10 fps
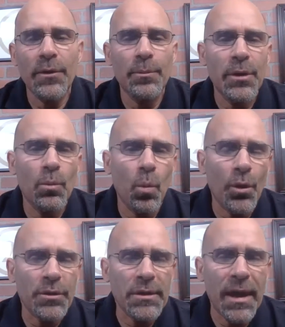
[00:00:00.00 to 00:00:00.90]
it be
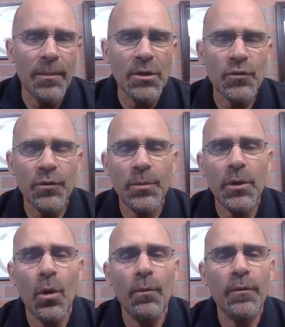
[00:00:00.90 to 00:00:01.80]
water damage from an
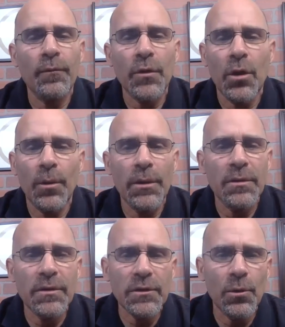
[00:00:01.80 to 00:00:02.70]
overflowing
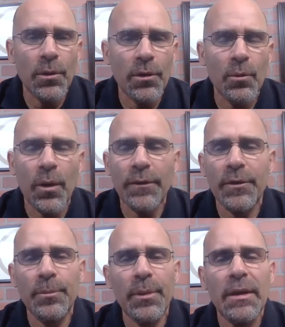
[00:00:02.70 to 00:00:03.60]
sewer, whether
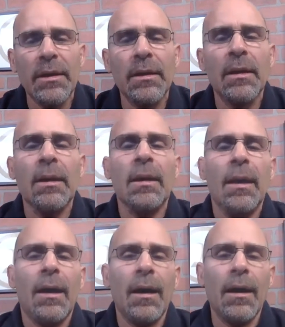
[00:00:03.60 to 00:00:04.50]
it be
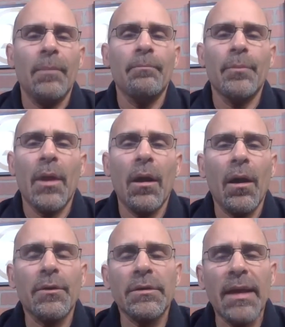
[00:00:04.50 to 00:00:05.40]
Um,
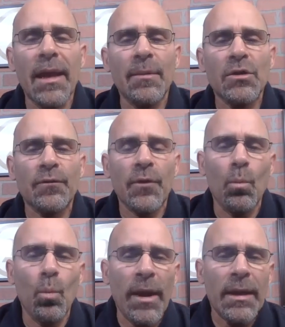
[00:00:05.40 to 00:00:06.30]
other damage
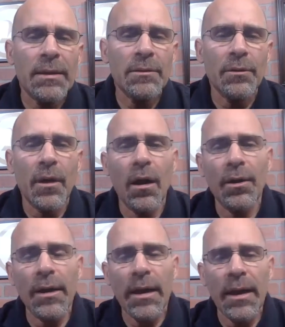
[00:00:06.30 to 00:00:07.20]
from wind or a
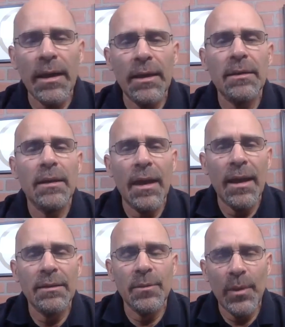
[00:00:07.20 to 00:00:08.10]
hurricane,
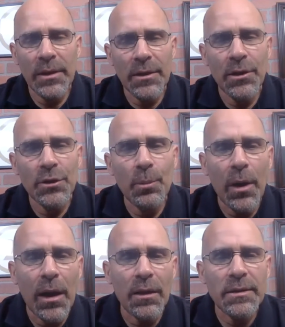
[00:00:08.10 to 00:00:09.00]
again, depending on your
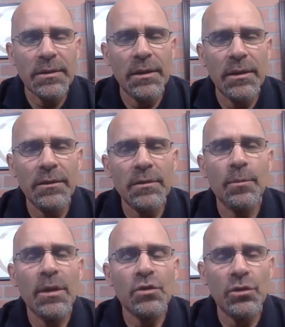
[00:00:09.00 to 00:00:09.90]
policy, so
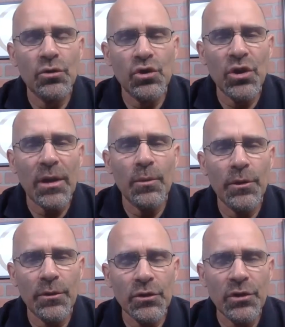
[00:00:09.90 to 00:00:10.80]
make sure you check with
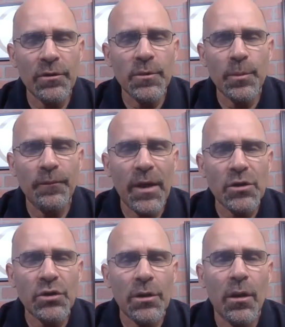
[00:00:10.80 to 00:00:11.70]
your insurance
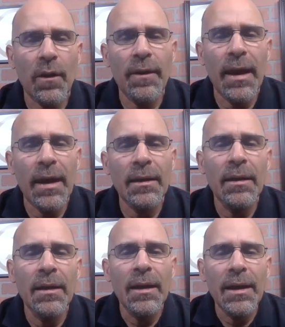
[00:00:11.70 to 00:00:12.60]
professional on that,
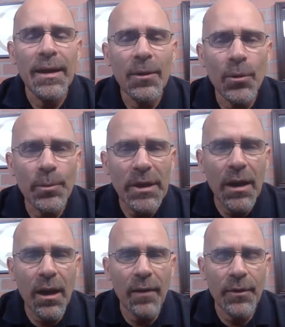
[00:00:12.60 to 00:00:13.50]
it would be
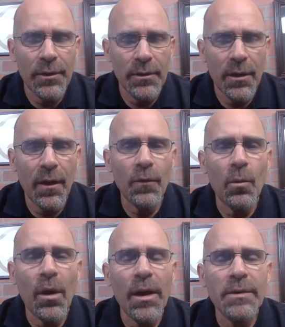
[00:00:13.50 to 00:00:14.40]
covered.
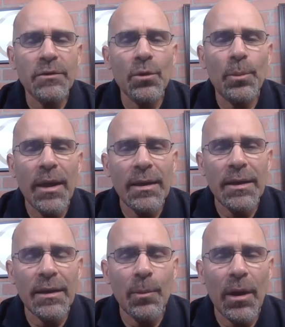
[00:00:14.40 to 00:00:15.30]
Otherwise, you're paying
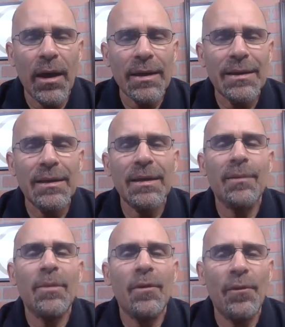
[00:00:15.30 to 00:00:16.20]
out of pocket and it
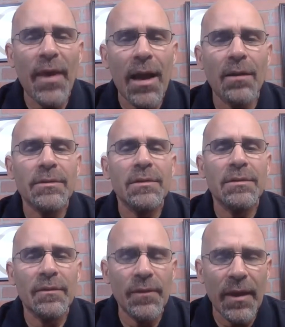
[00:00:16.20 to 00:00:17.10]
can be
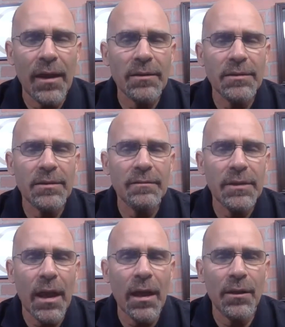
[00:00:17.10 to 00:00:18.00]
thousands and thousands of
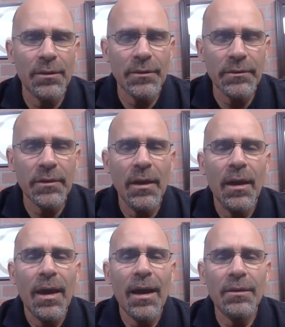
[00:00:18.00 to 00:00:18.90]
dollars.
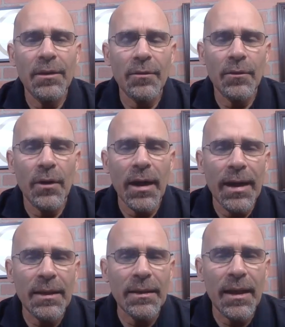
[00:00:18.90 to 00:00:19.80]
Out here on Long
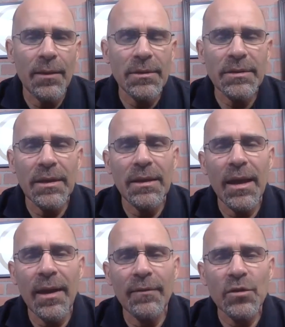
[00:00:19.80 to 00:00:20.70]
Island, I would say the
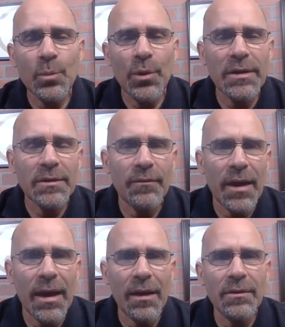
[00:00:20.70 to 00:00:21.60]
average price of a
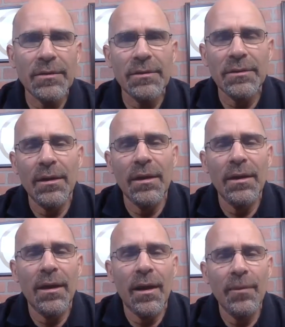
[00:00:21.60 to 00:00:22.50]
house,
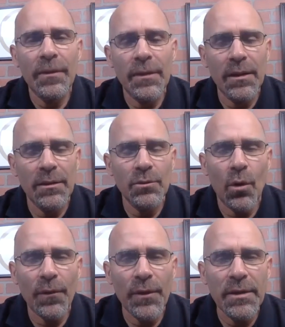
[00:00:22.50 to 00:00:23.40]
uh, I'm in the
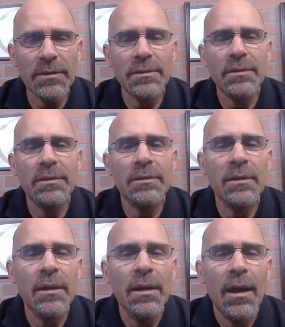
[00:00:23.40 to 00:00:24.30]
Northeast in
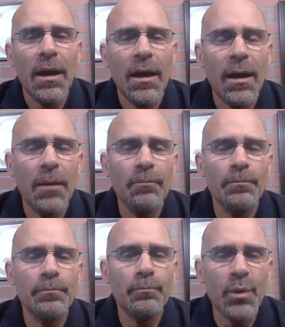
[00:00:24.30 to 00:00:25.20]

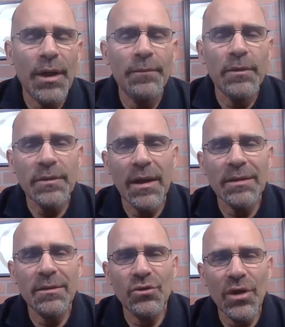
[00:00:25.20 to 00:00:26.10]
um,
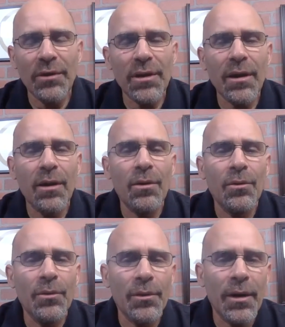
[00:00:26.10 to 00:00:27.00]
Plainview-Syosset,
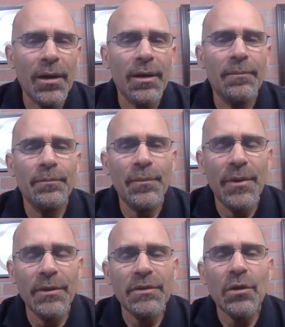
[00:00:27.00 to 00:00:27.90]
Jericho, um,
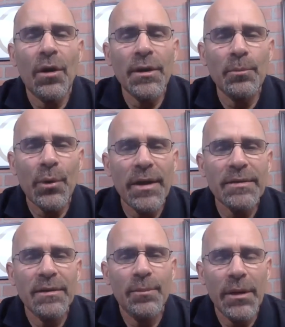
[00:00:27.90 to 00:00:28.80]
the starting price
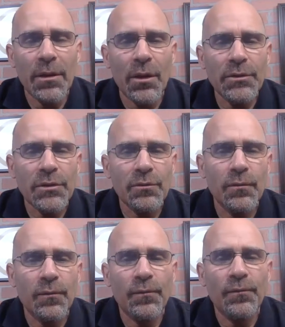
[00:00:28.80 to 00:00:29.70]
could be close to
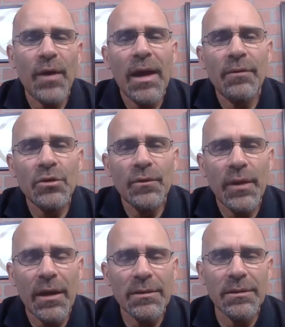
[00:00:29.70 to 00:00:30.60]
five hundred
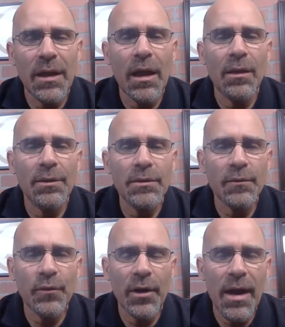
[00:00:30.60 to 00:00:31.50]
thousand dollars
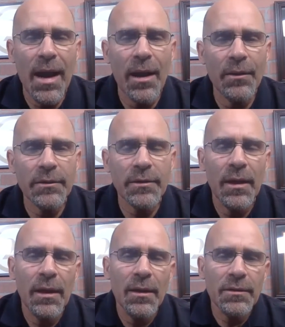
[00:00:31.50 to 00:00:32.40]
for a house.
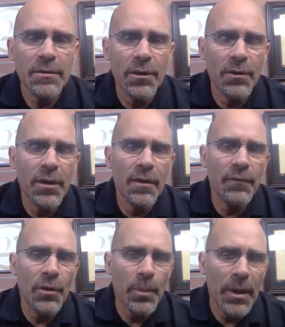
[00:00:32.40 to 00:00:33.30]
So if
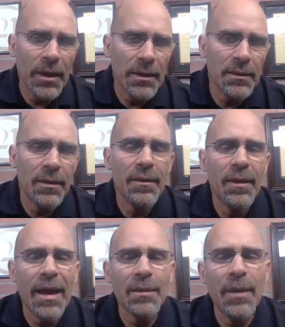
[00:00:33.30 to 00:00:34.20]
you're paying
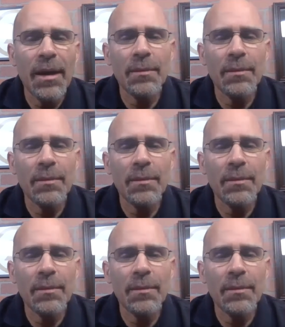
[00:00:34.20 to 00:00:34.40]
that amount of